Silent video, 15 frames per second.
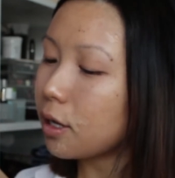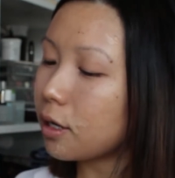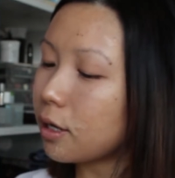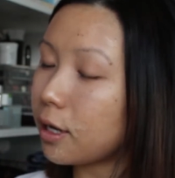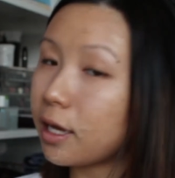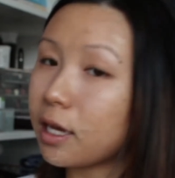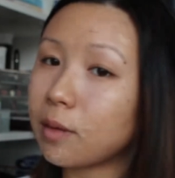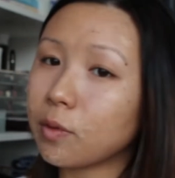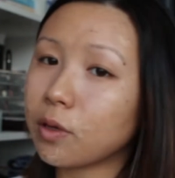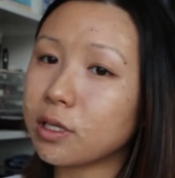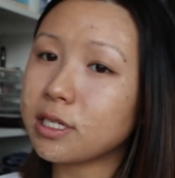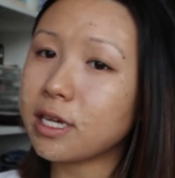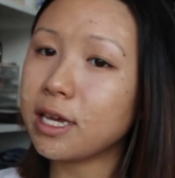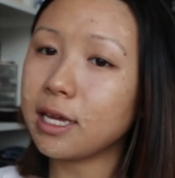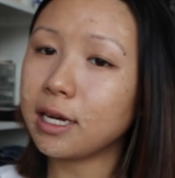I'm going to
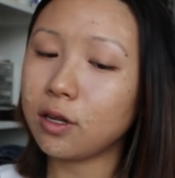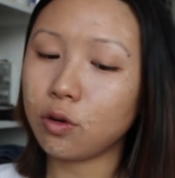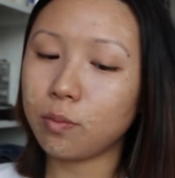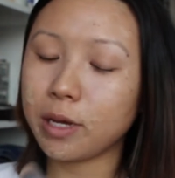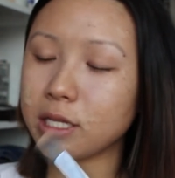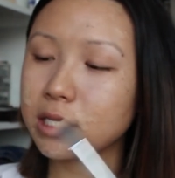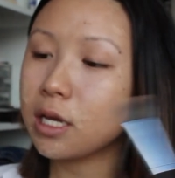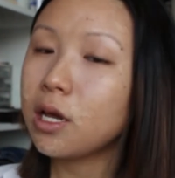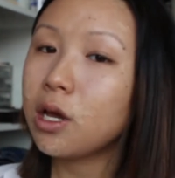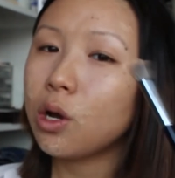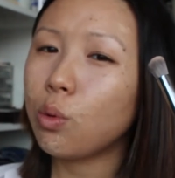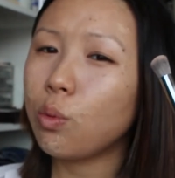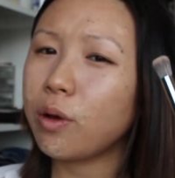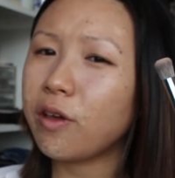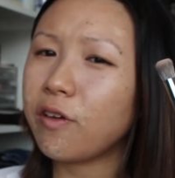take a little bit
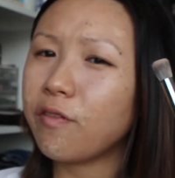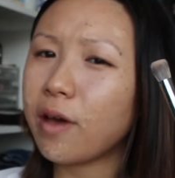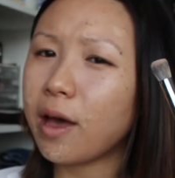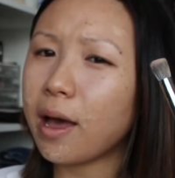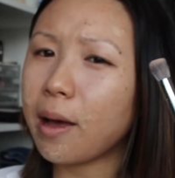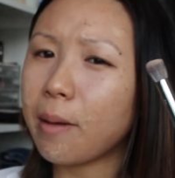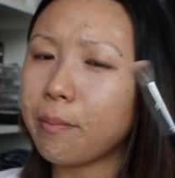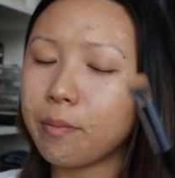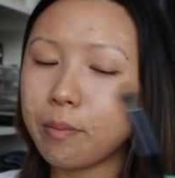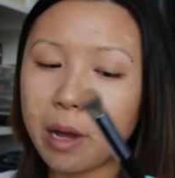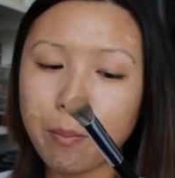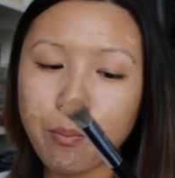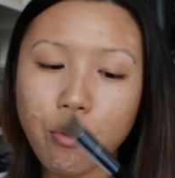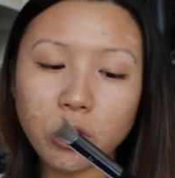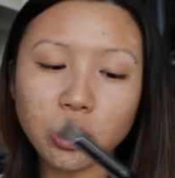with
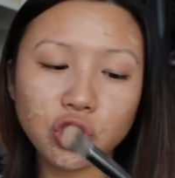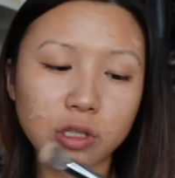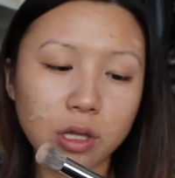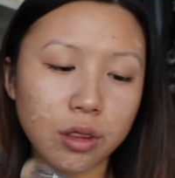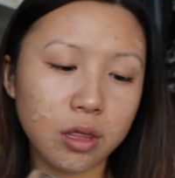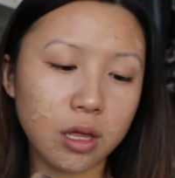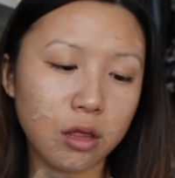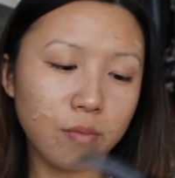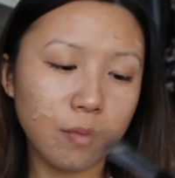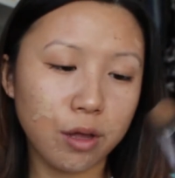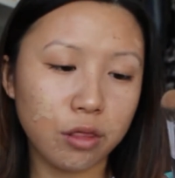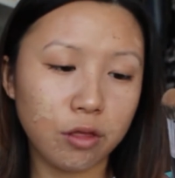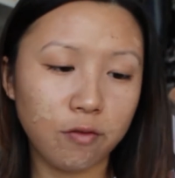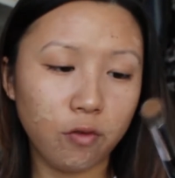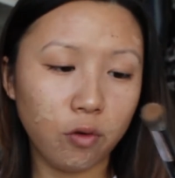my brush. This is my
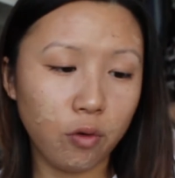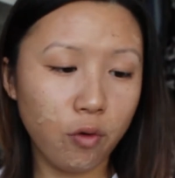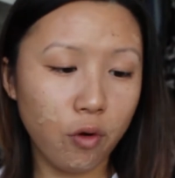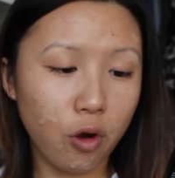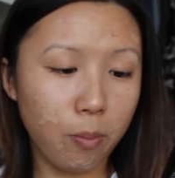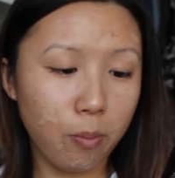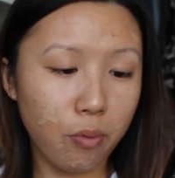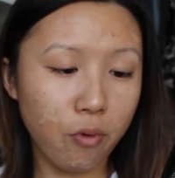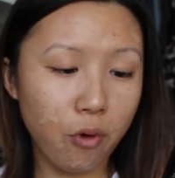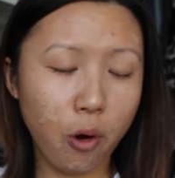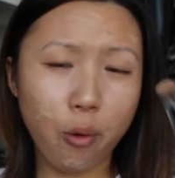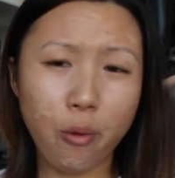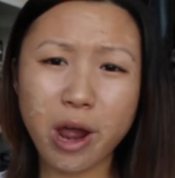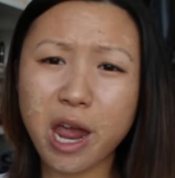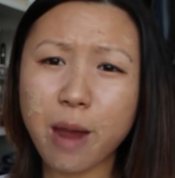Sephora
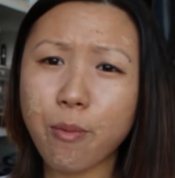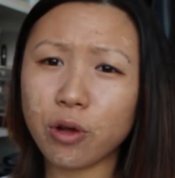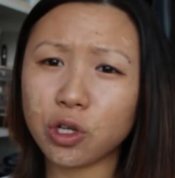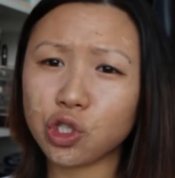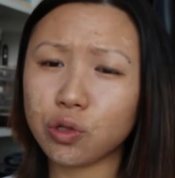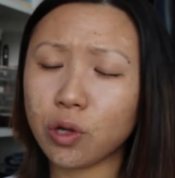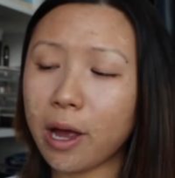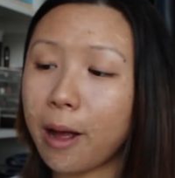Pro airbrush